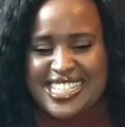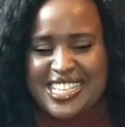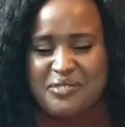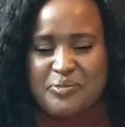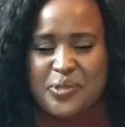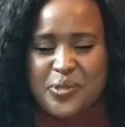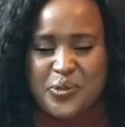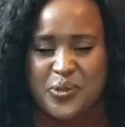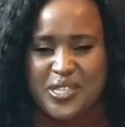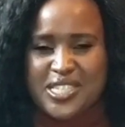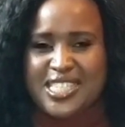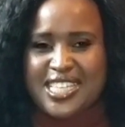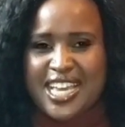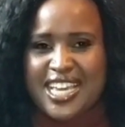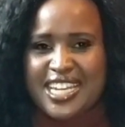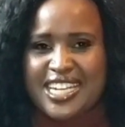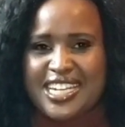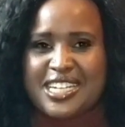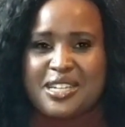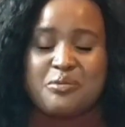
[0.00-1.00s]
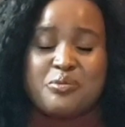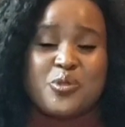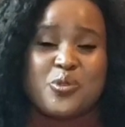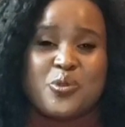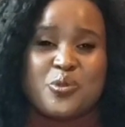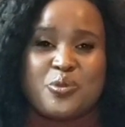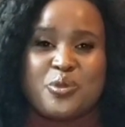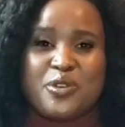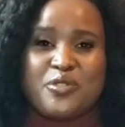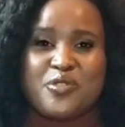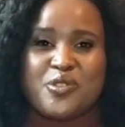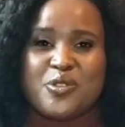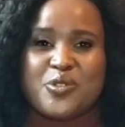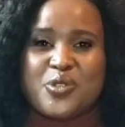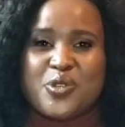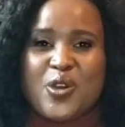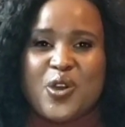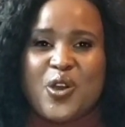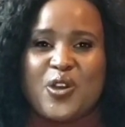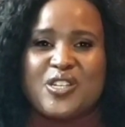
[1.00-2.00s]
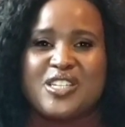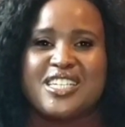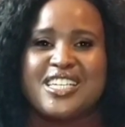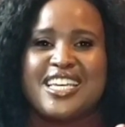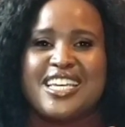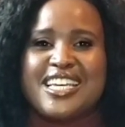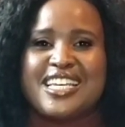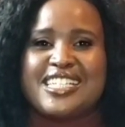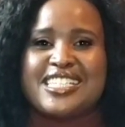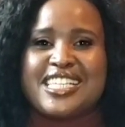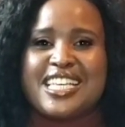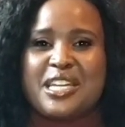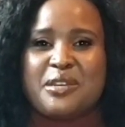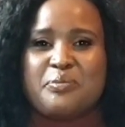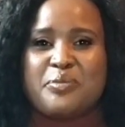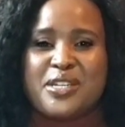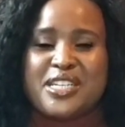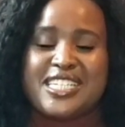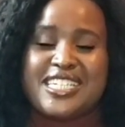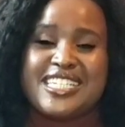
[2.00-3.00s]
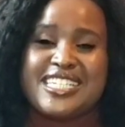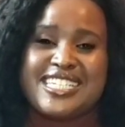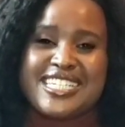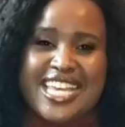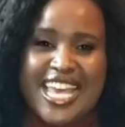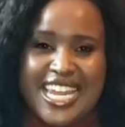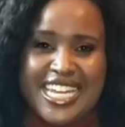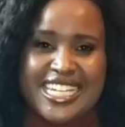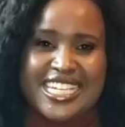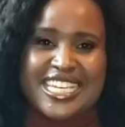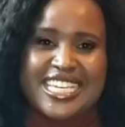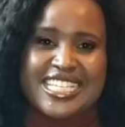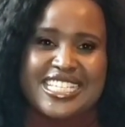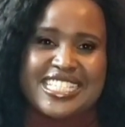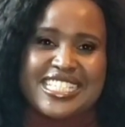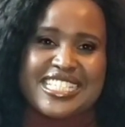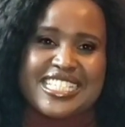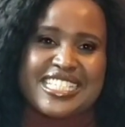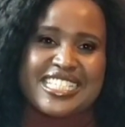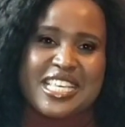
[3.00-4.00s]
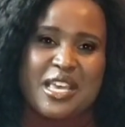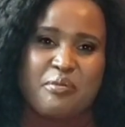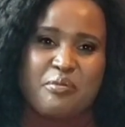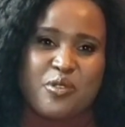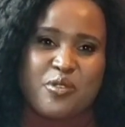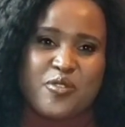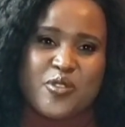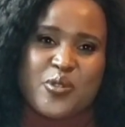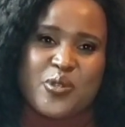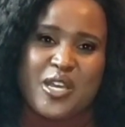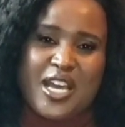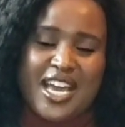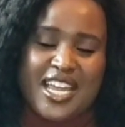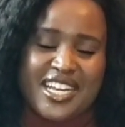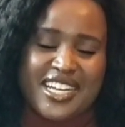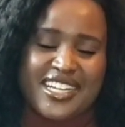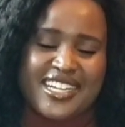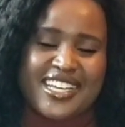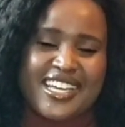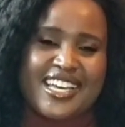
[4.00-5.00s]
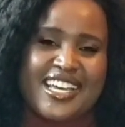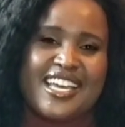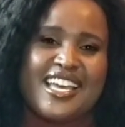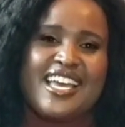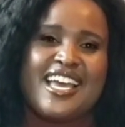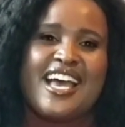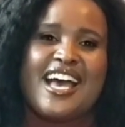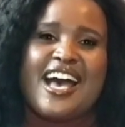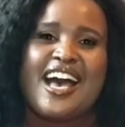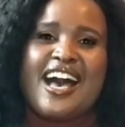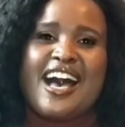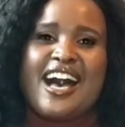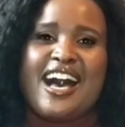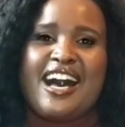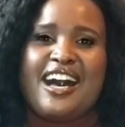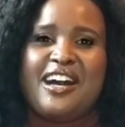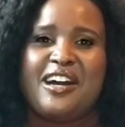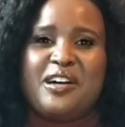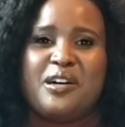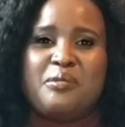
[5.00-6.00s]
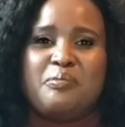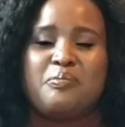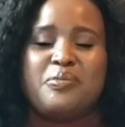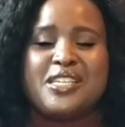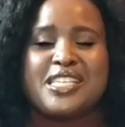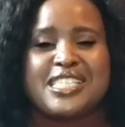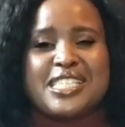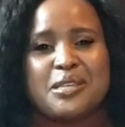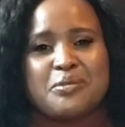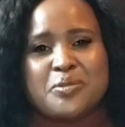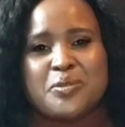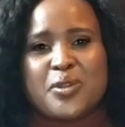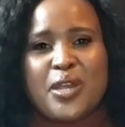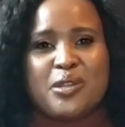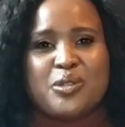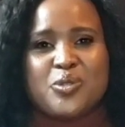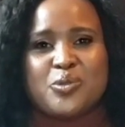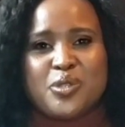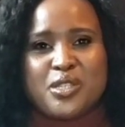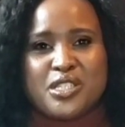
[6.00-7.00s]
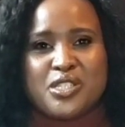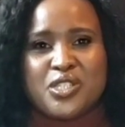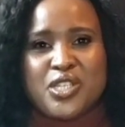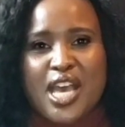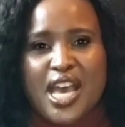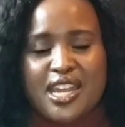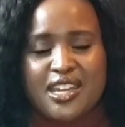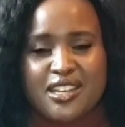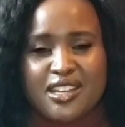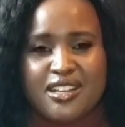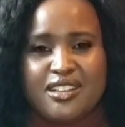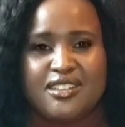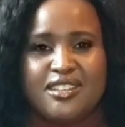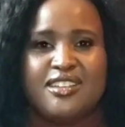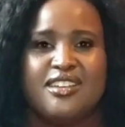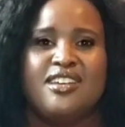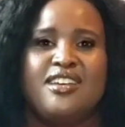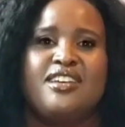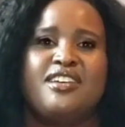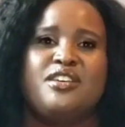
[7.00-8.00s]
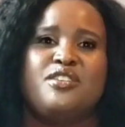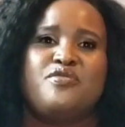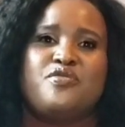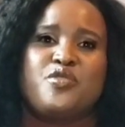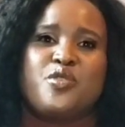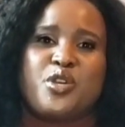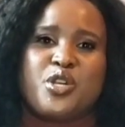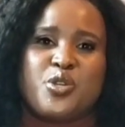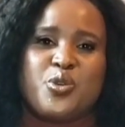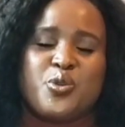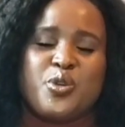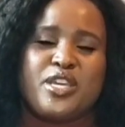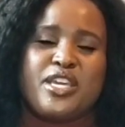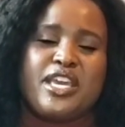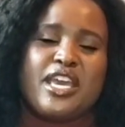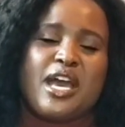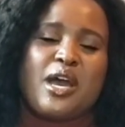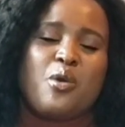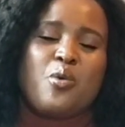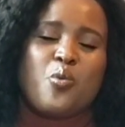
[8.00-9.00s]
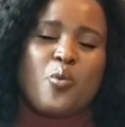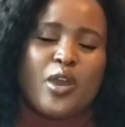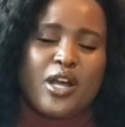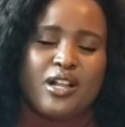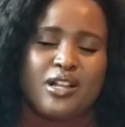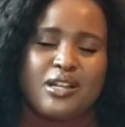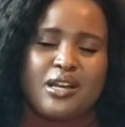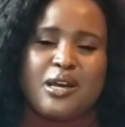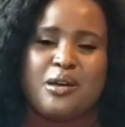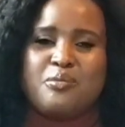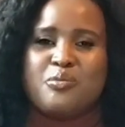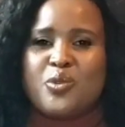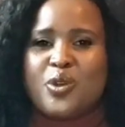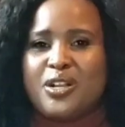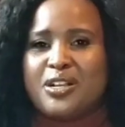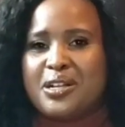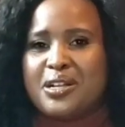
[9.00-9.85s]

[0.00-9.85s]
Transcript: I'm so excited. I'm so grateful to God, celebrating 10 years since I moved to Canada. Please subscribe to the channel. If you're new here, welcome.